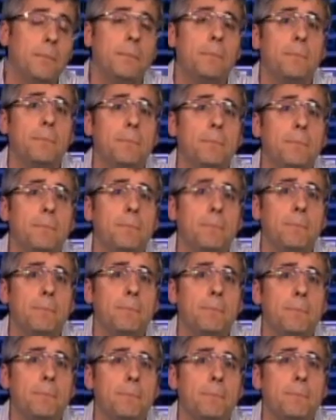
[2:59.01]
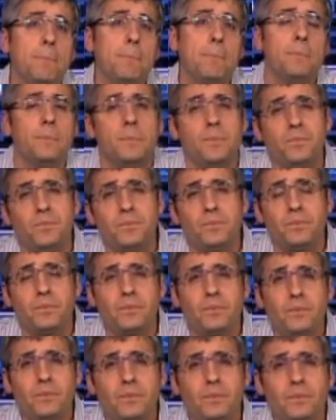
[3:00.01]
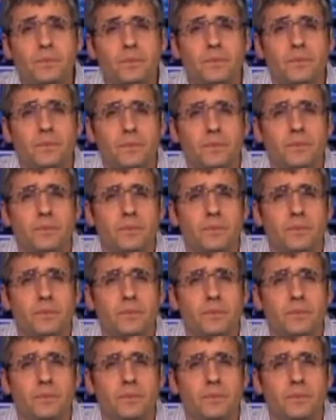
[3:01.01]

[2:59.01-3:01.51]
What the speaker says: This person isn't speaking.